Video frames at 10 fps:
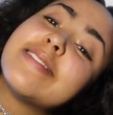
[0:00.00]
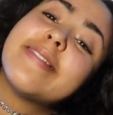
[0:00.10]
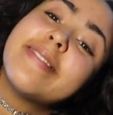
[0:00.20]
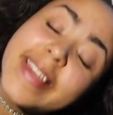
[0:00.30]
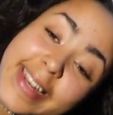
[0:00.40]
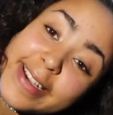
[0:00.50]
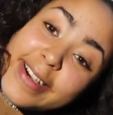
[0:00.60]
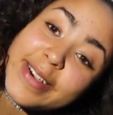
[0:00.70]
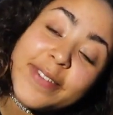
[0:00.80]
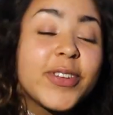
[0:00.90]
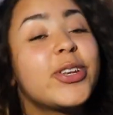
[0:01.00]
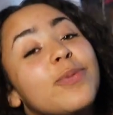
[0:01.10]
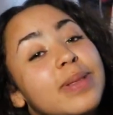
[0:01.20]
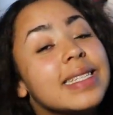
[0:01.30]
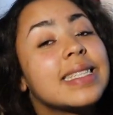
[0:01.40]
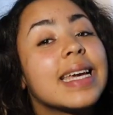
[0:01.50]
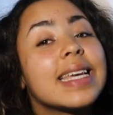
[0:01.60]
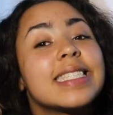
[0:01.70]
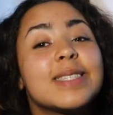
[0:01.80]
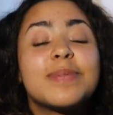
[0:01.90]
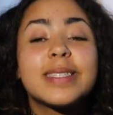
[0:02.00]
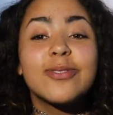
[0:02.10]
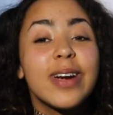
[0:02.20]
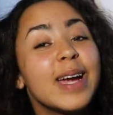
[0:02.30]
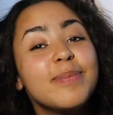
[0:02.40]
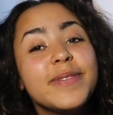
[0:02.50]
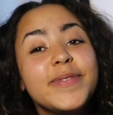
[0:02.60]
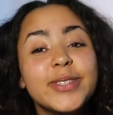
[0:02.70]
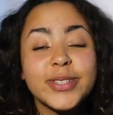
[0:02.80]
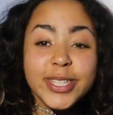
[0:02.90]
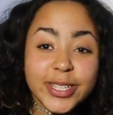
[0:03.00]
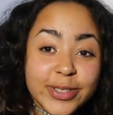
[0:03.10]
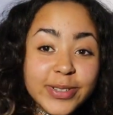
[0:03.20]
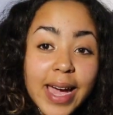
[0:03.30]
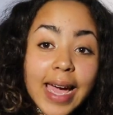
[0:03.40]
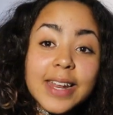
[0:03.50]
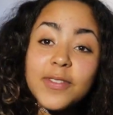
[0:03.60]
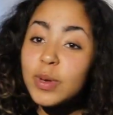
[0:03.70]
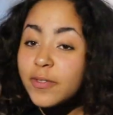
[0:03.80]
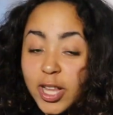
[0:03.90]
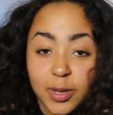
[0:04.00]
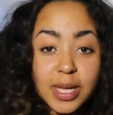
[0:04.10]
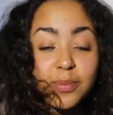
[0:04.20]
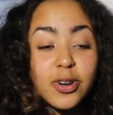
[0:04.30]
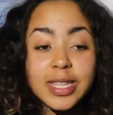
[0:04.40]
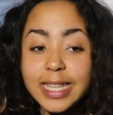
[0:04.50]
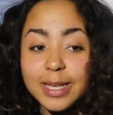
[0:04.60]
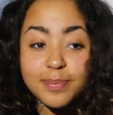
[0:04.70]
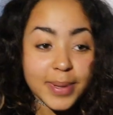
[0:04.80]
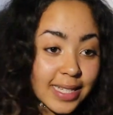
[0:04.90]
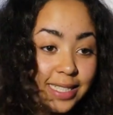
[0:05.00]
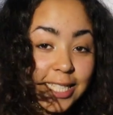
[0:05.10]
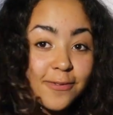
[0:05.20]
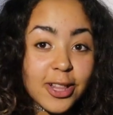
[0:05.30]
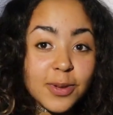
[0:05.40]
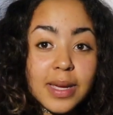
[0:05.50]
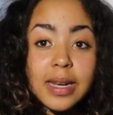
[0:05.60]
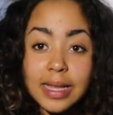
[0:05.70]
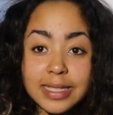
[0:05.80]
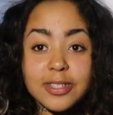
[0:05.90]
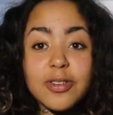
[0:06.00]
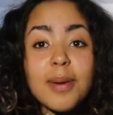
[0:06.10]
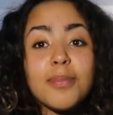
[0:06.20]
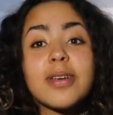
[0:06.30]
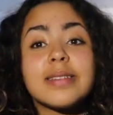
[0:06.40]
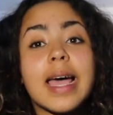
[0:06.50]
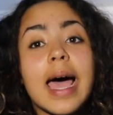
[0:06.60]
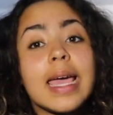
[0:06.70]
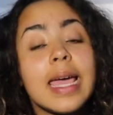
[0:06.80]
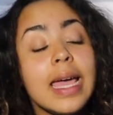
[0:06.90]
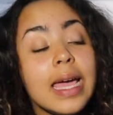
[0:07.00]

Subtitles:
video. If you do, please like and subscribe if you're new. And if you want to follow me on a more daily basis, follow me on Instagram because I